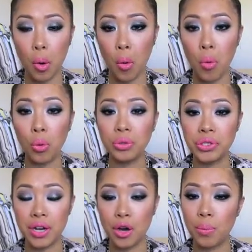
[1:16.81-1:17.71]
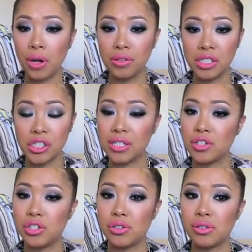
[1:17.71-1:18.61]
old nail polish that's
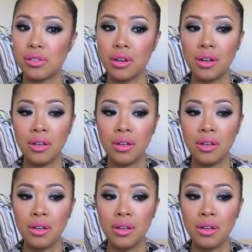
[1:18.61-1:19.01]
just